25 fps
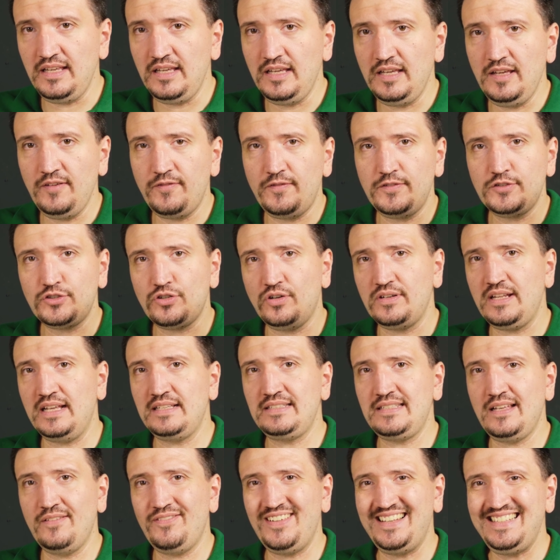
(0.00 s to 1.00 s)
if Sony
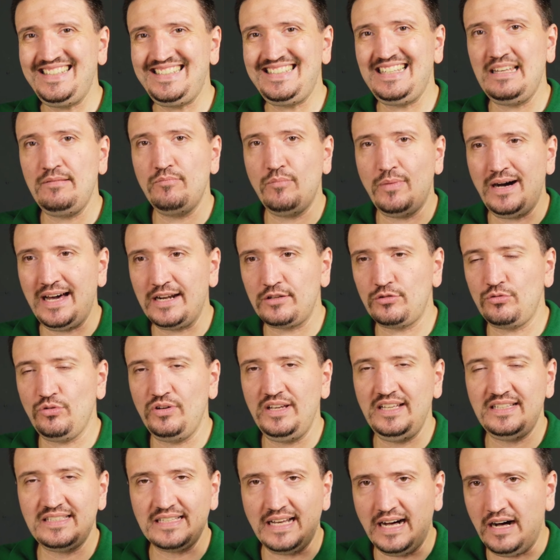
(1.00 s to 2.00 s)
A7C Mark
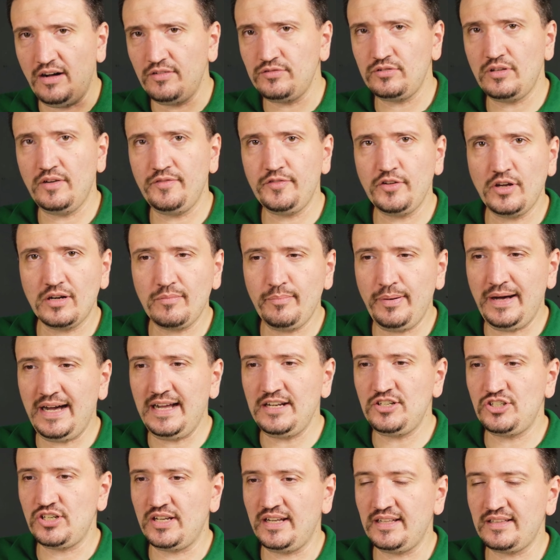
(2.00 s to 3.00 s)
II is out of your
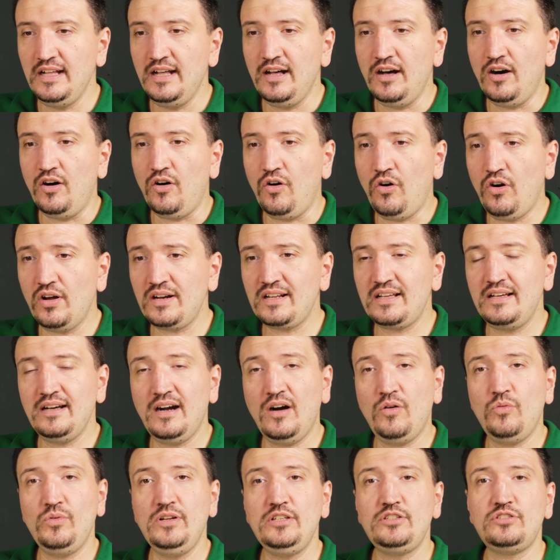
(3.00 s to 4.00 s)
budget, or
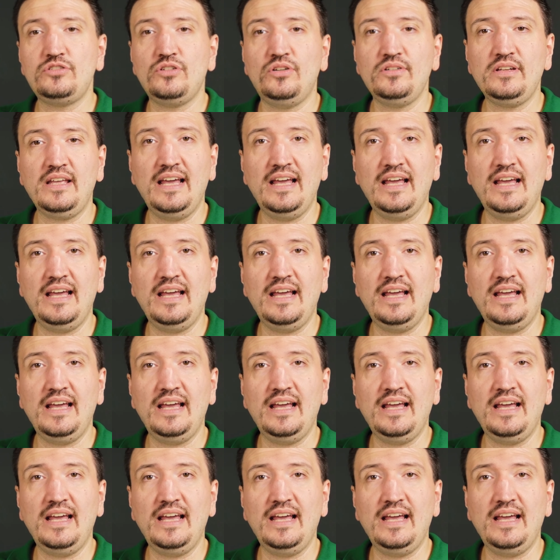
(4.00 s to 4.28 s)
go with Sony